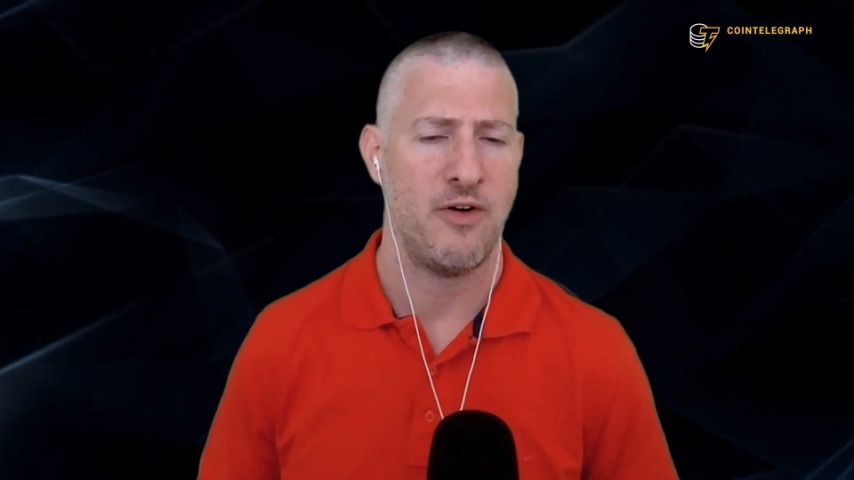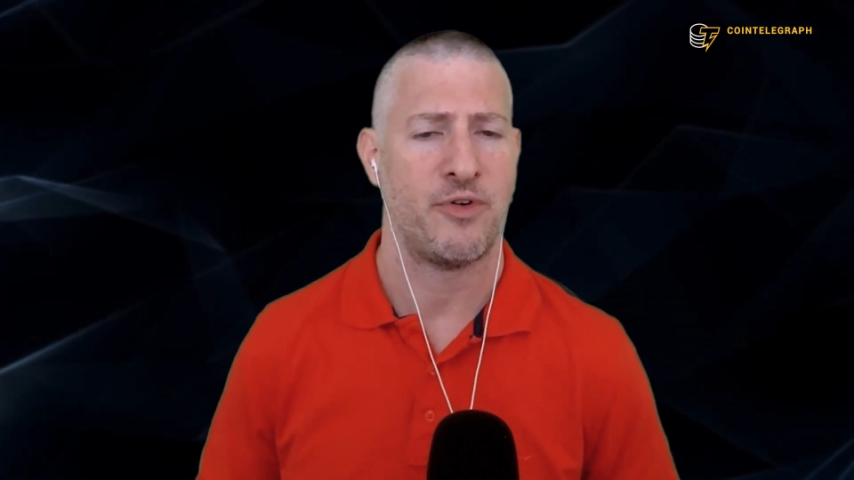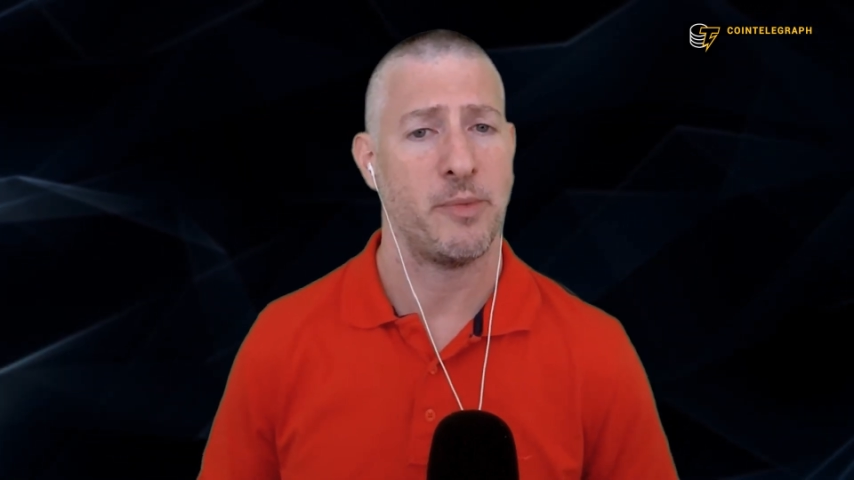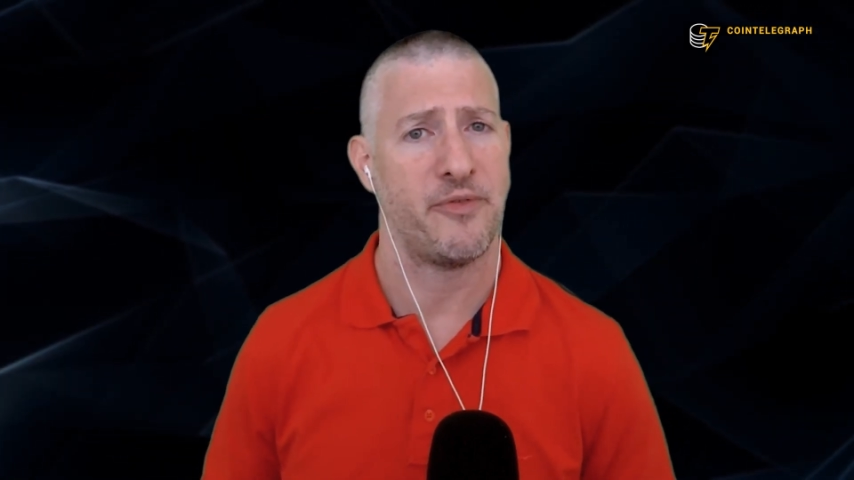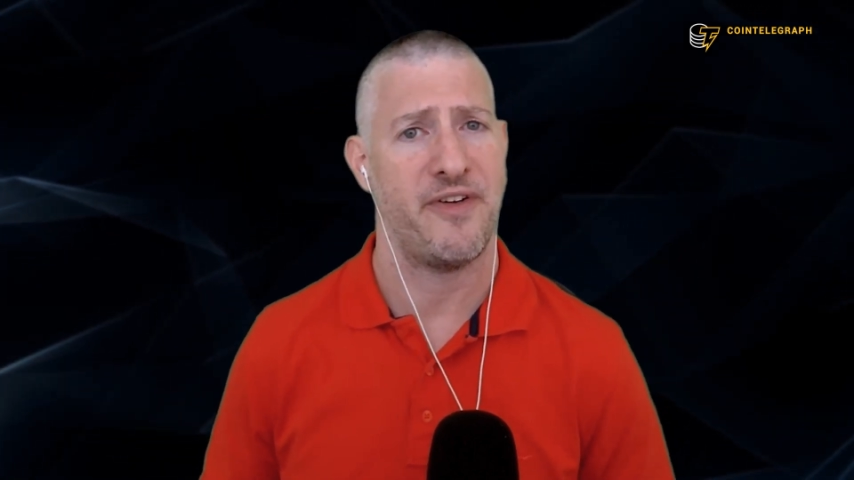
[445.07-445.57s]

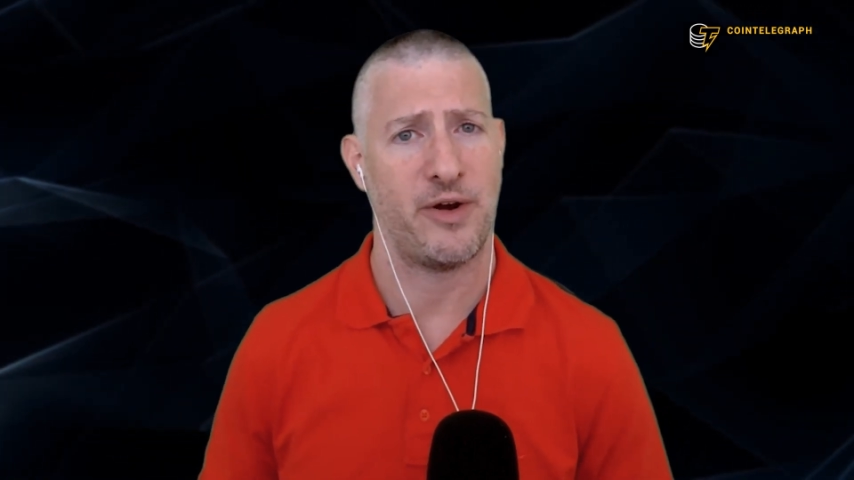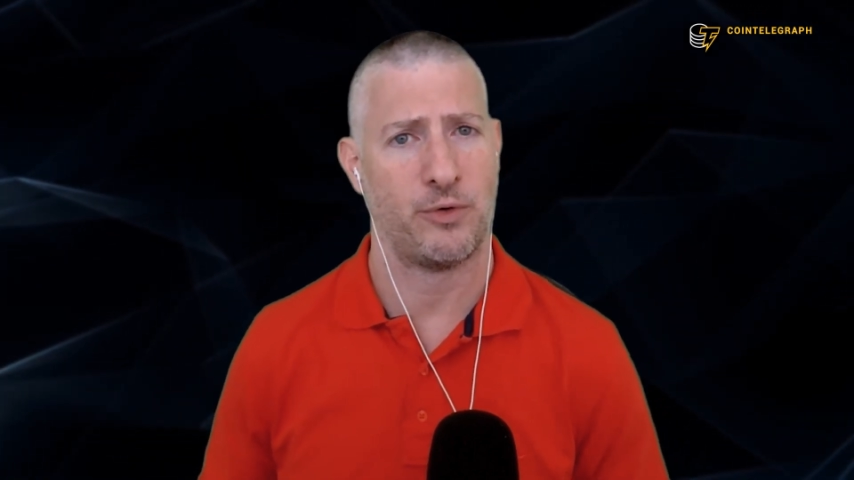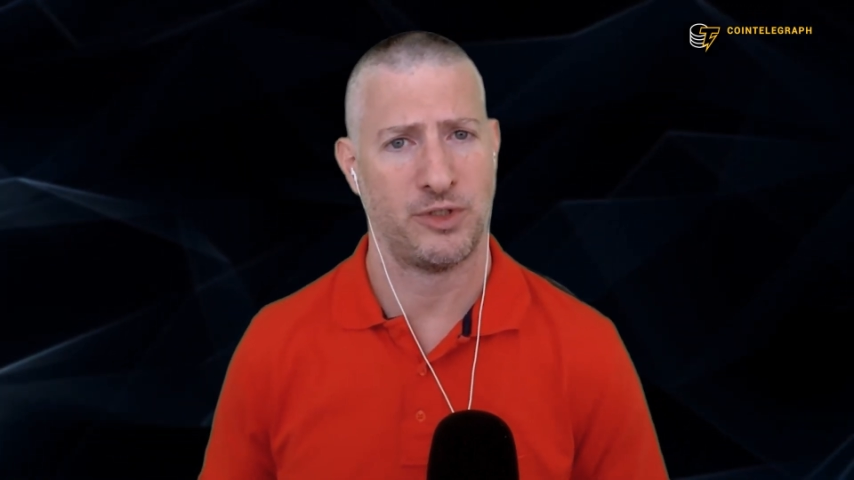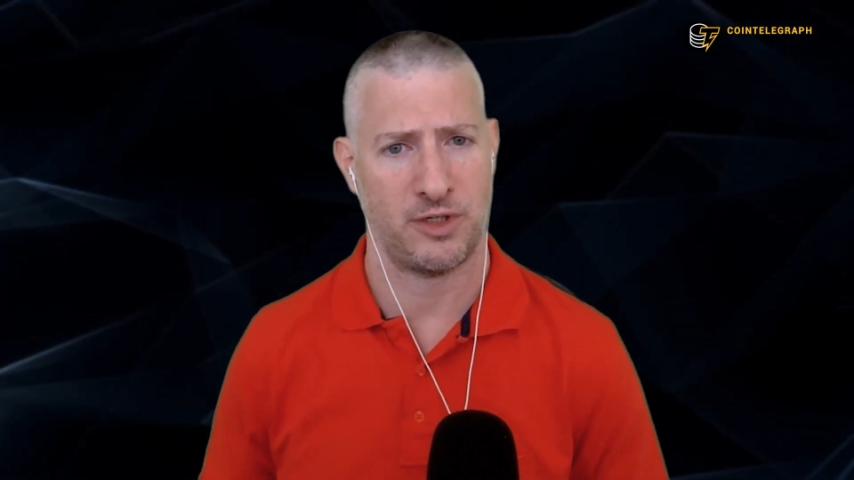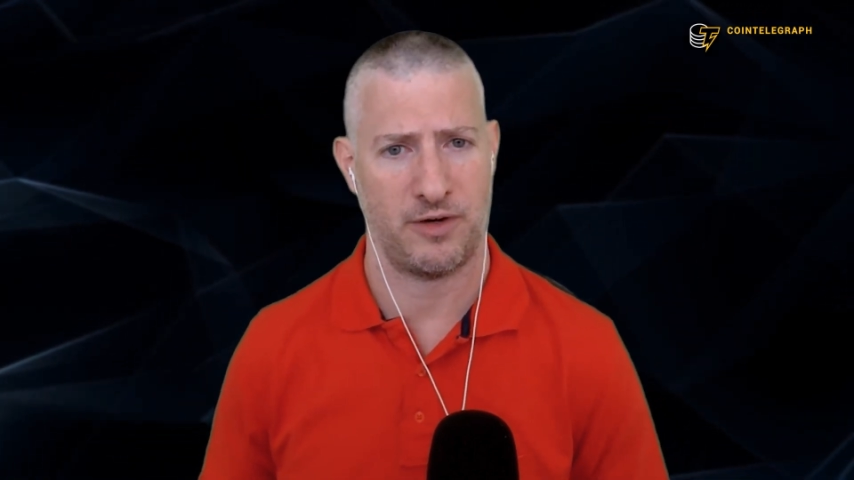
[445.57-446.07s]
from the
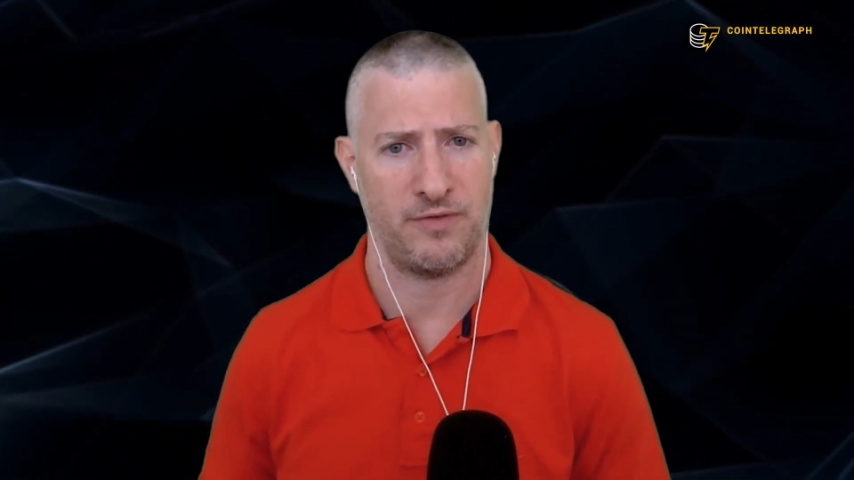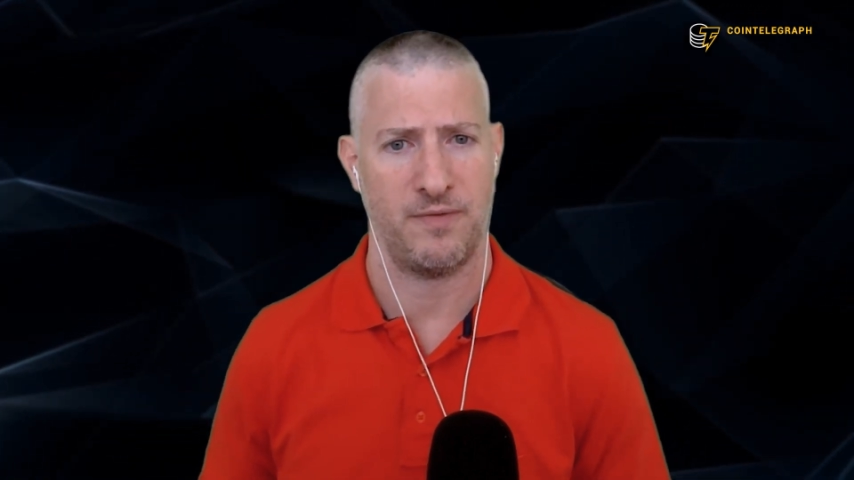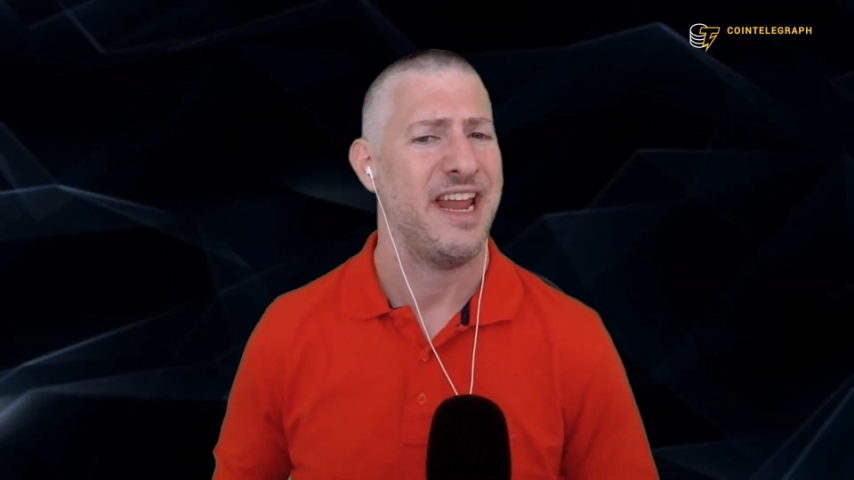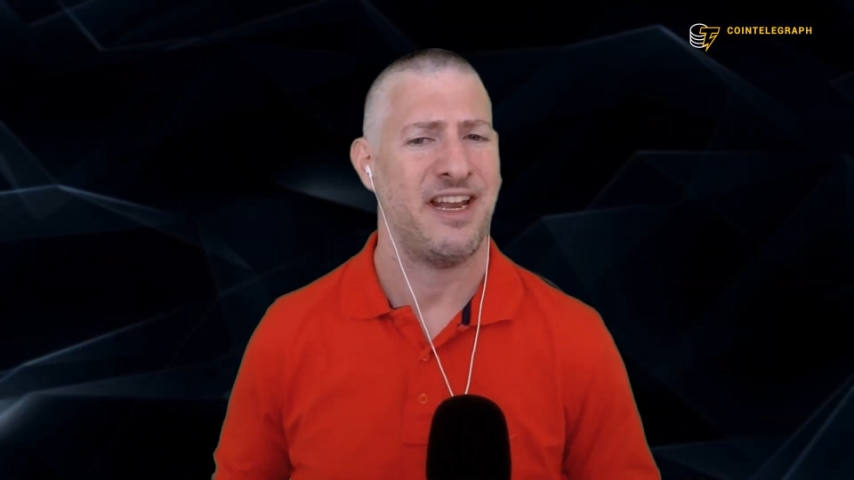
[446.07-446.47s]
Federal Reserve.